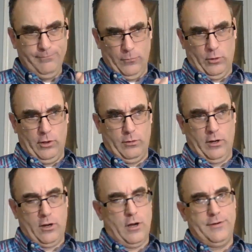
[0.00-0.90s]
or you
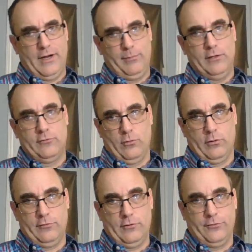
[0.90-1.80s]
can contact me at
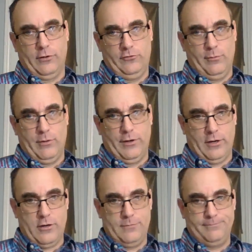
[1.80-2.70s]
strokeassaulter at
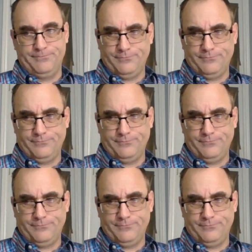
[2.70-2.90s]
gmail.com.